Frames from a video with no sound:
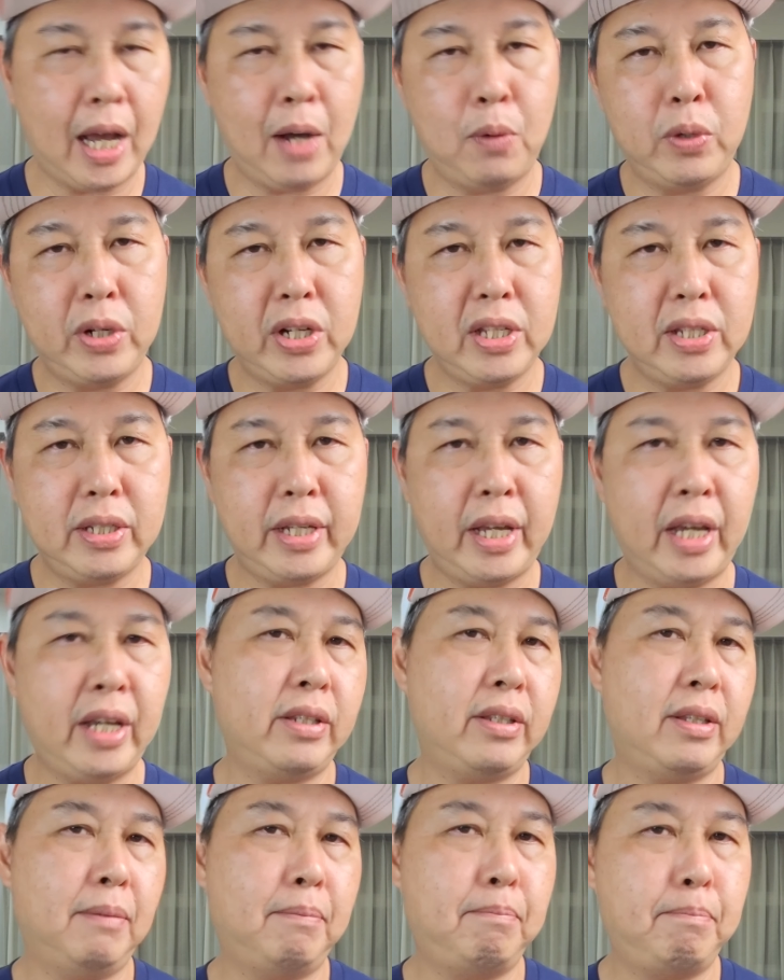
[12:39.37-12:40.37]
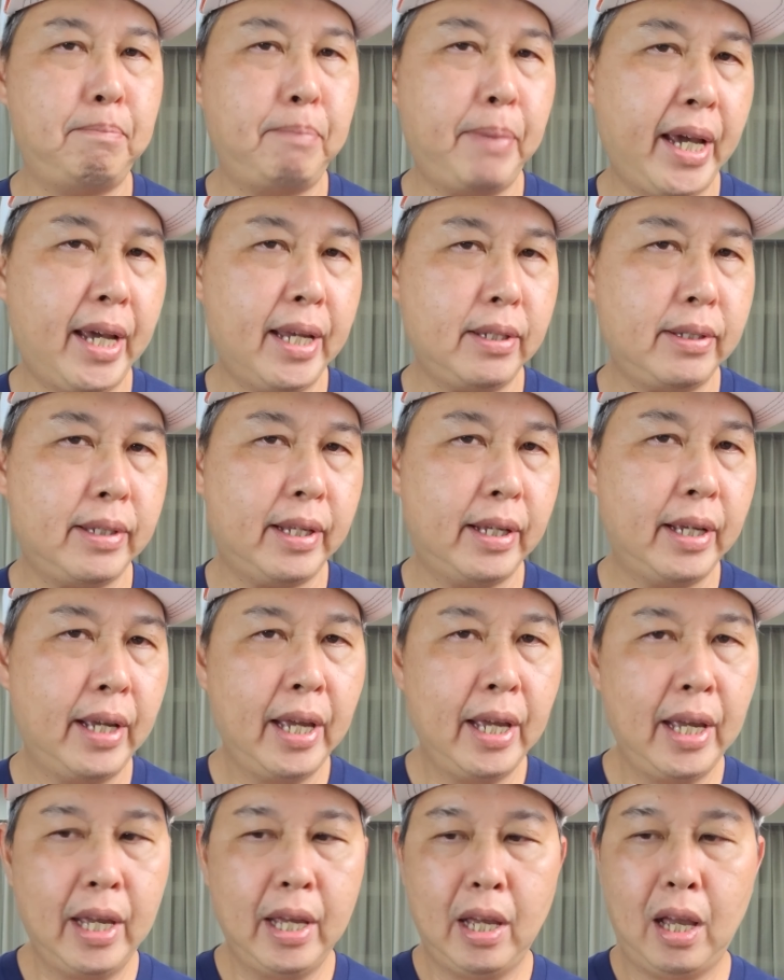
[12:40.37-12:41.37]
I wouldn't say it's the best.
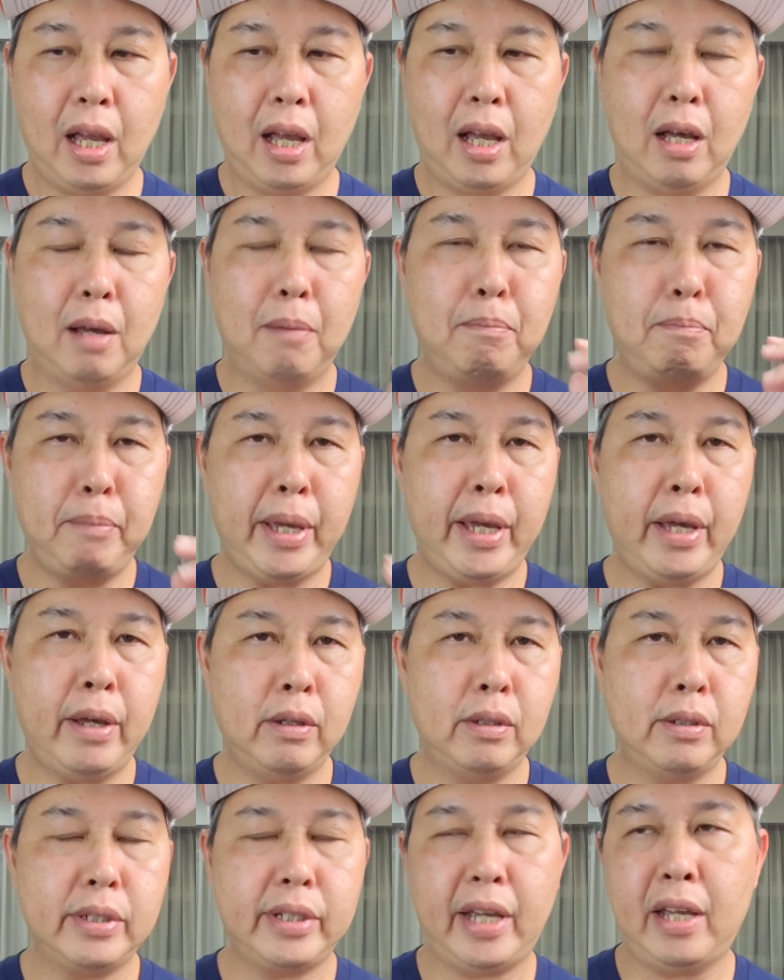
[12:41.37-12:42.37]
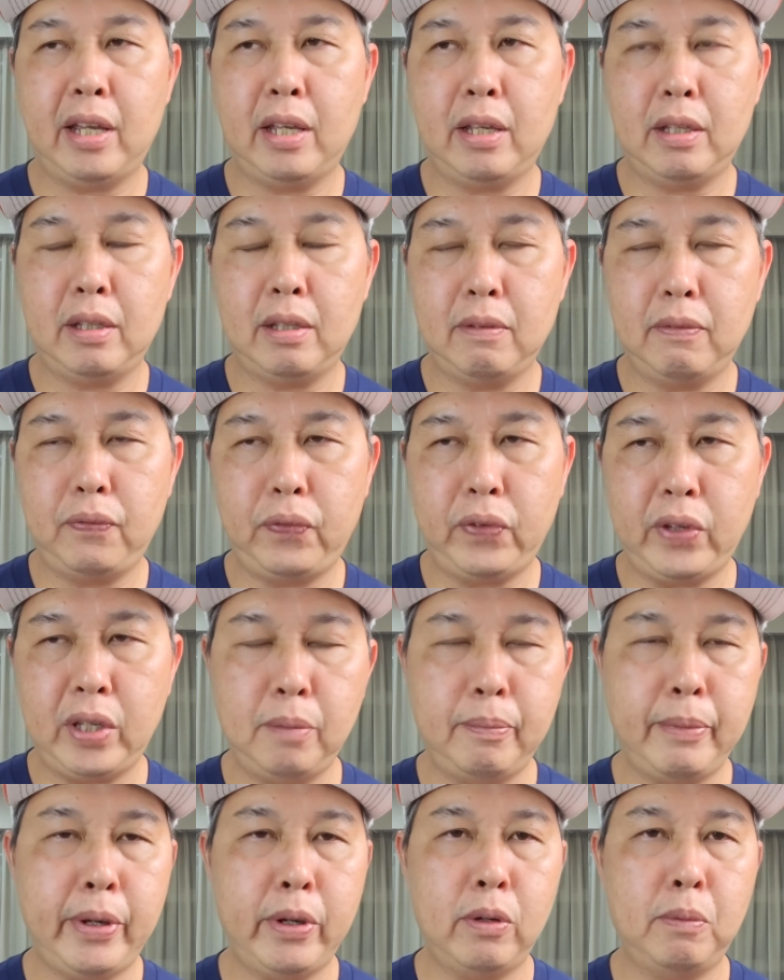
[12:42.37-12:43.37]
Males and
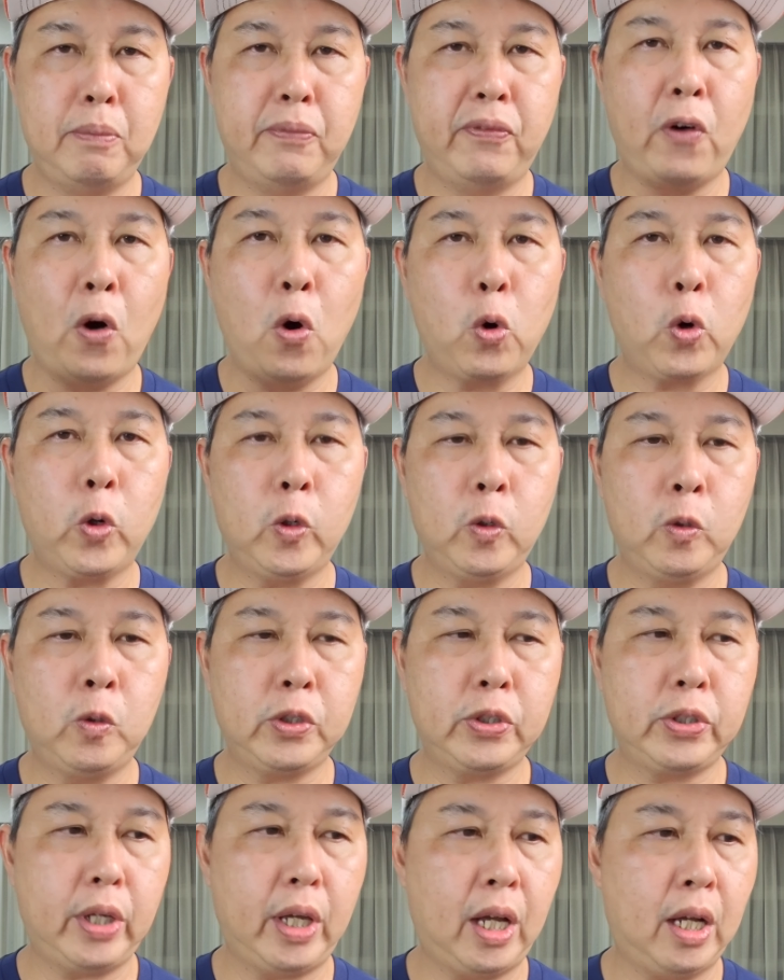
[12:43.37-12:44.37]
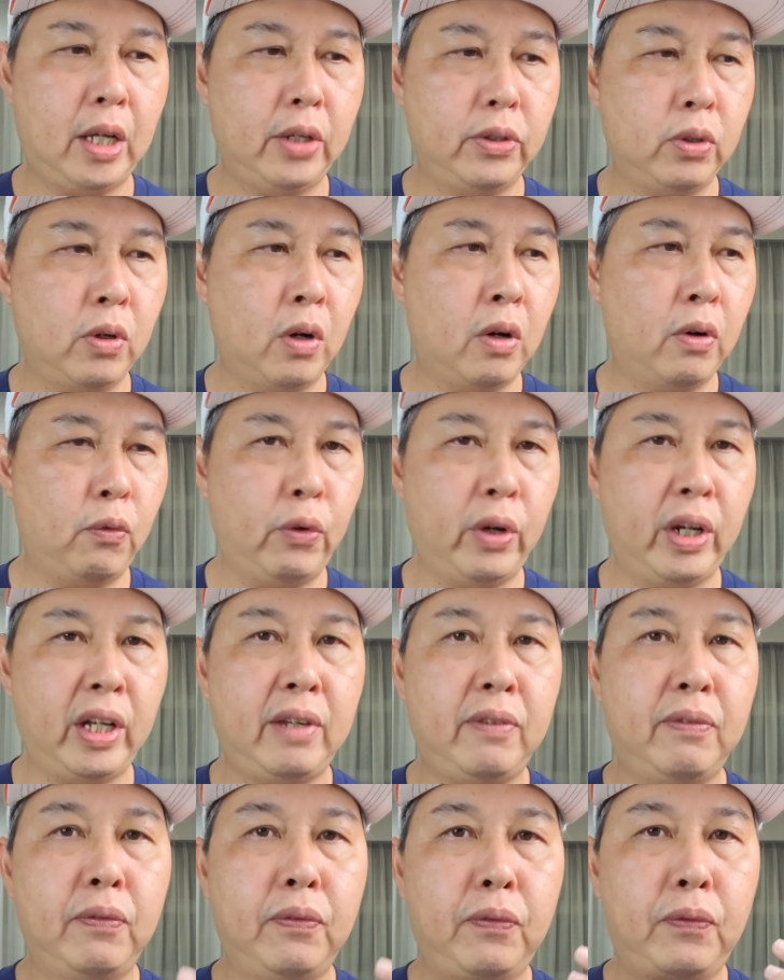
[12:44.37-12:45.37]
female vocals are not
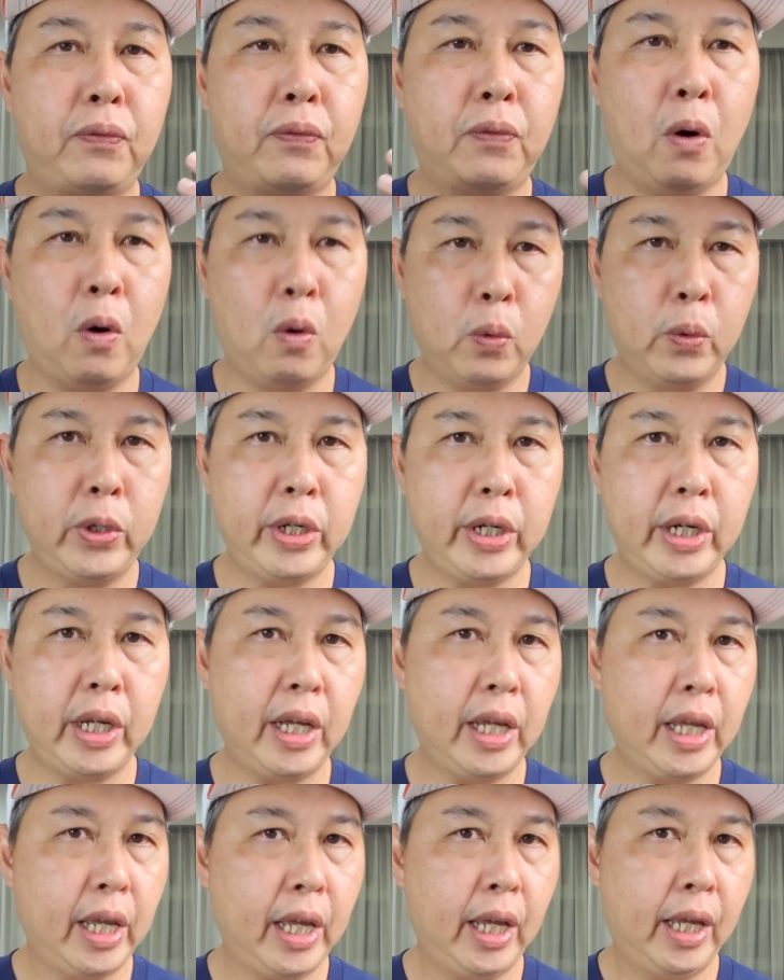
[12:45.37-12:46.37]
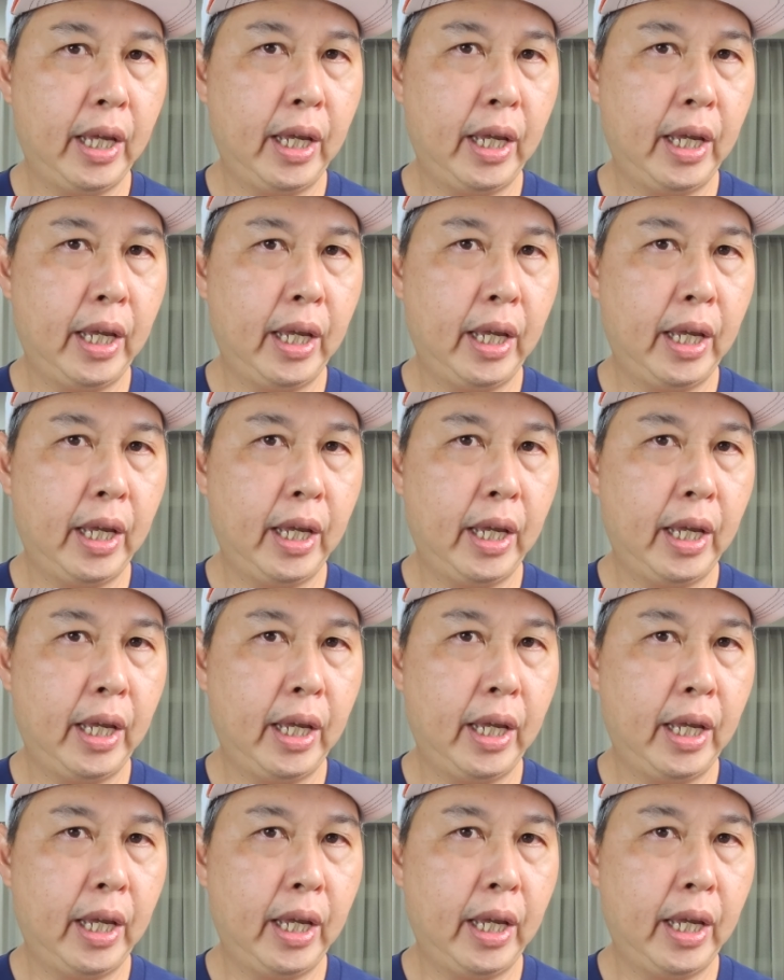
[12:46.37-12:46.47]
really forward.